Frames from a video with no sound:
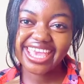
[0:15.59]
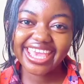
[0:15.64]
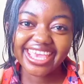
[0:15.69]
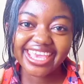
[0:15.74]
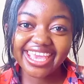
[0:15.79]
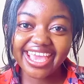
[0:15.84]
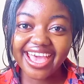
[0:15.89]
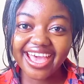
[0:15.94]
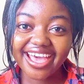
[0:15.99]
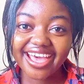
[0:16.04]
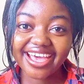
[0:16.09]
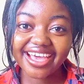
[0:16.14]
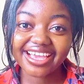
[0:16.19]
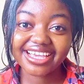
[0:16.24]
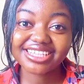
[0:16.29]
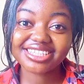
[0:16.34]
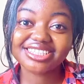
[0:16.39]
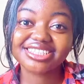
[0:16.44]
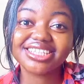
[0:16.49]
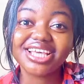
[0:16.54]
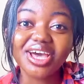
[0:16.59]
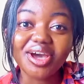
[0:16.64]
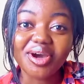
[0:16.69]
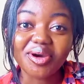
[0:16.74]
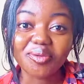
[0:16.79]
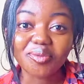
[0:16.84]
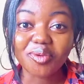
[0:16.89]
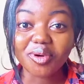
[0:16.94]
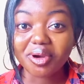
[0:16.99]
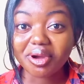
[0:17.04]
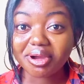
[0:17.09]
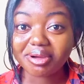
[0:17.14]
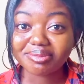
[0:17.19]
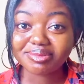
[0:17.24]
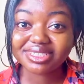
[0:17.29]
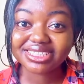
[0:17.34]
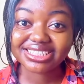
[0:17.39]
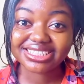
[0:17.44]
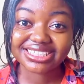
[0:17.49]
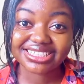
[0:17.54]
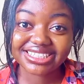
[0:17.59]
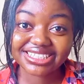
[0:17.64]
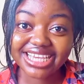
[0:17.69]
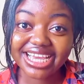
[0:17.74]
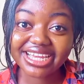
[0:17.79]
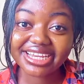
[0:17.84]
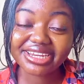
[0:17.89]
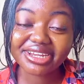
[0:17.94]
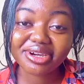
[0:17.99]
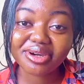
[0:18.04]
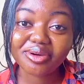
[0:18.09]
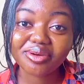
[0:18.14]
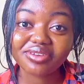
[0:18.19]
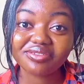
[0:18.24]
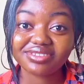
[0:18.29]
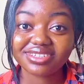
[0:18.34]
Hey guys, welcome to the channel.